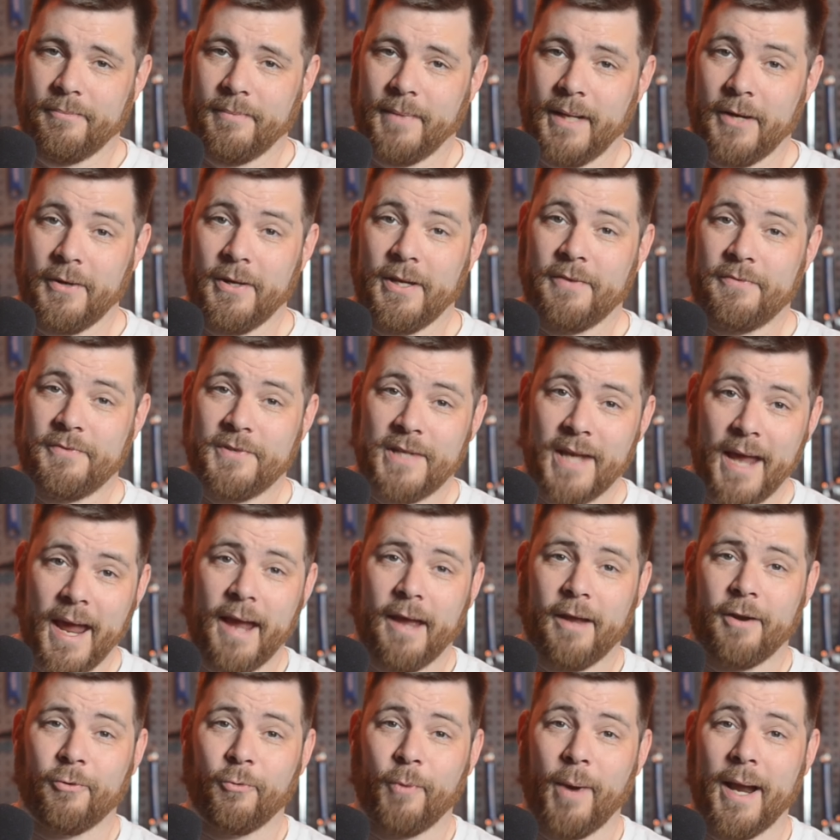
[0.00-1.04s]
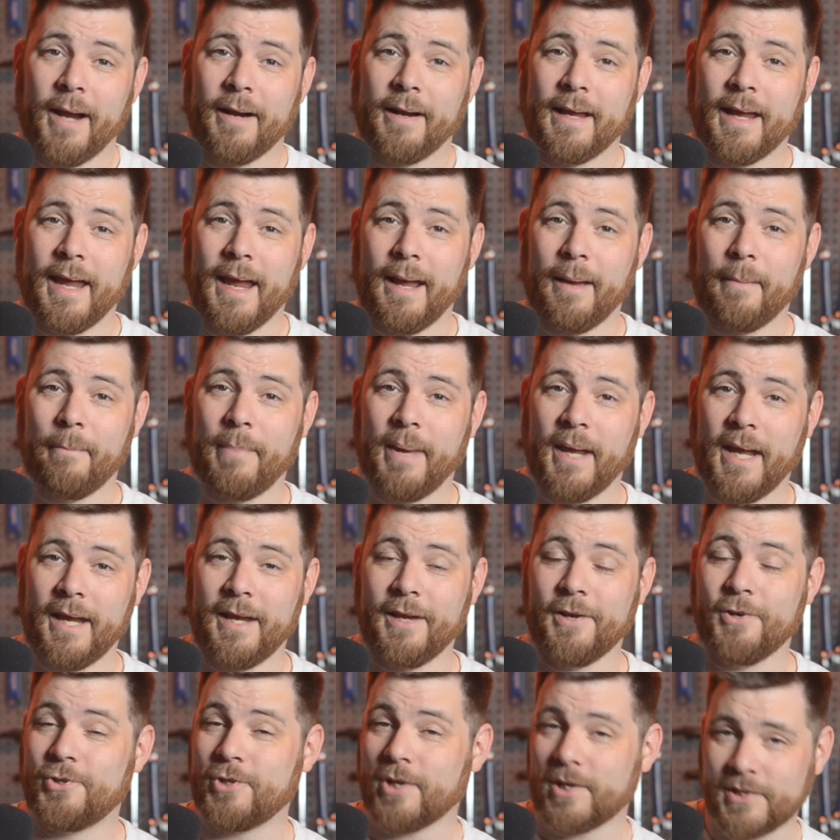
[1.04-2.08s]
Now, if Dan ran a
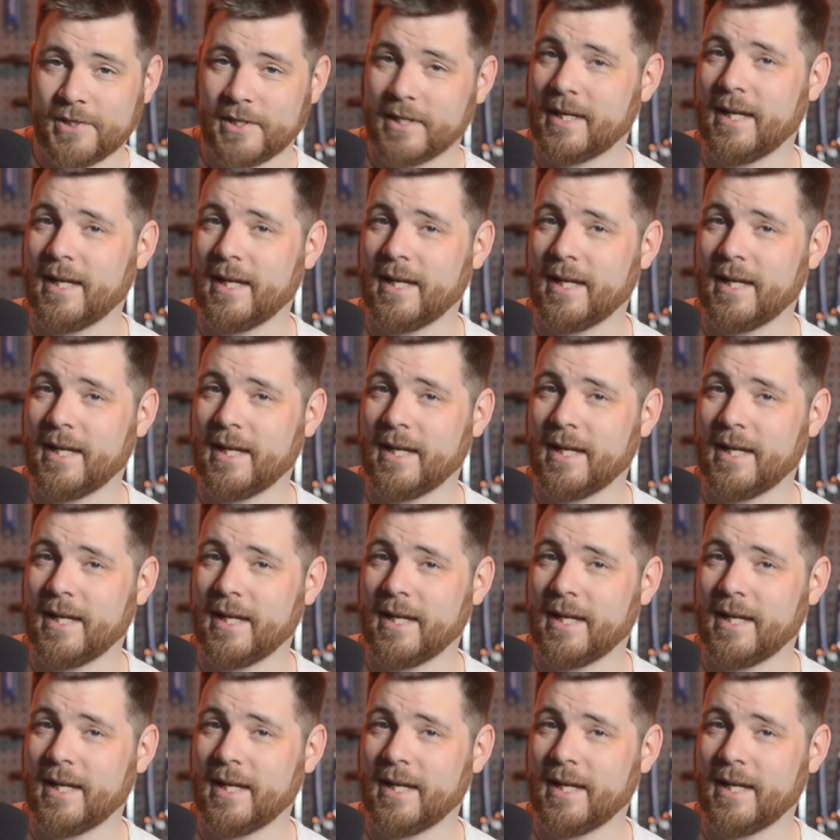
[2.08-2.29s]
campaign just